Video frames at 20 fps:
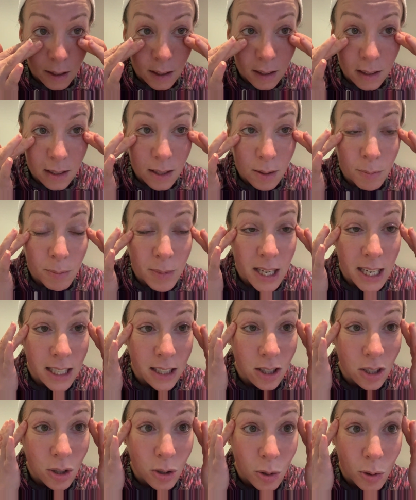someday
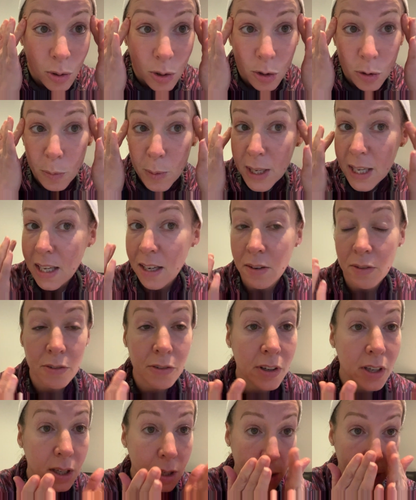soon you'll be in
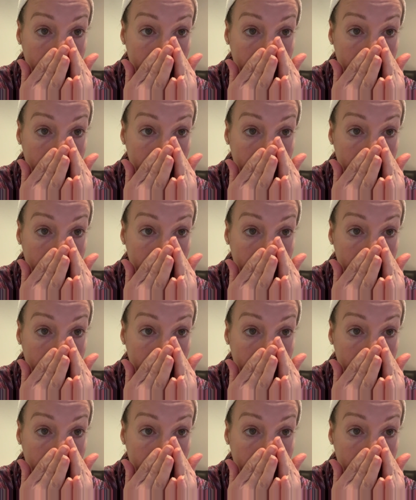for